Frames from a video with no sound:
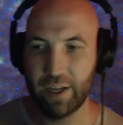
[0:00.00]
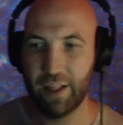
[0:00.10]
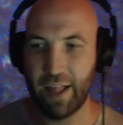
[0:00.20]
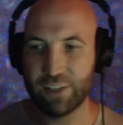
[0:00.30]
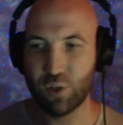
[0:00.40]

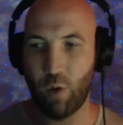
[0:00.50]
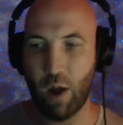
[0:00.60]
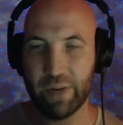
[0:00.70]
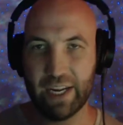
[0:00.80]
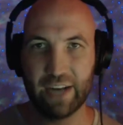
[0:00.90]
as to why
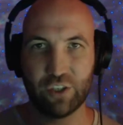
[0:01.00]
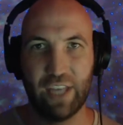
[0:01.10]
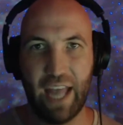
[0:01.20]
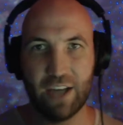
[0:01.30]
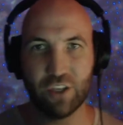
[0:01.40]
we can actually
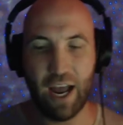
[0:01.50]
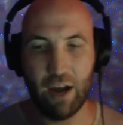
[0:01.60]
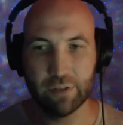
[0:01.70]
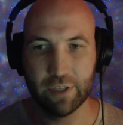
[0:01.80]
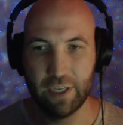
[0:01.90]
cash
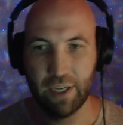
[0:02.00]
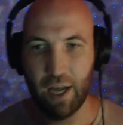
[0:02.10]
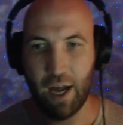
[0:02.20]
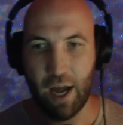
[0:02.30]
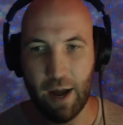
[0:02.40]
out
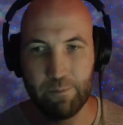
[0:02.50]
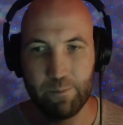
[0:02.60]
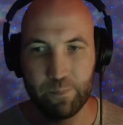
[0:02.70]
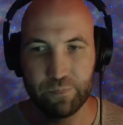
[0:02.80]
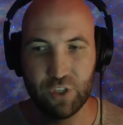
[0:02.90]

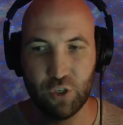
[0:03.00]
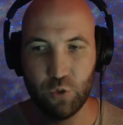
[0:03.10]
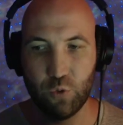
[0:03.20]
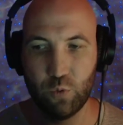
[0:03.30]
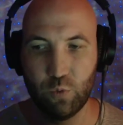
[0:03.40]

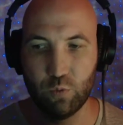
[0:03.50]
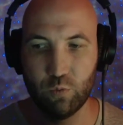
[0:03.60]
to